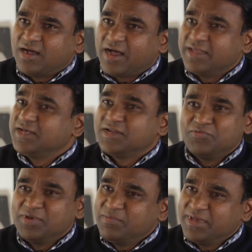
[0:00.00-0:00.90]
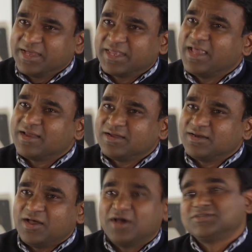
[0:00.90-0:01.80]
either you will be a carer
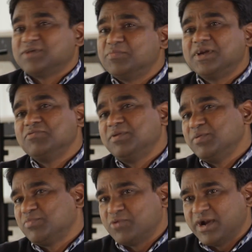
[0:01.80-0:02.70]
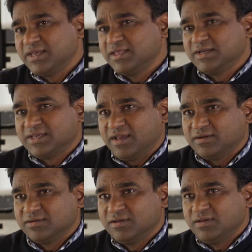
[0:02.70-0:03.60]
or somebody will be providing the care.
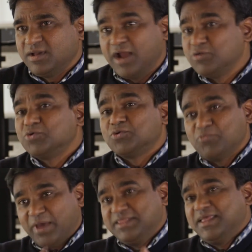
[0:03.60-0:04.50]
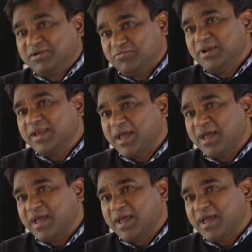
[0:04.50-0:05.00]
I don't know when that will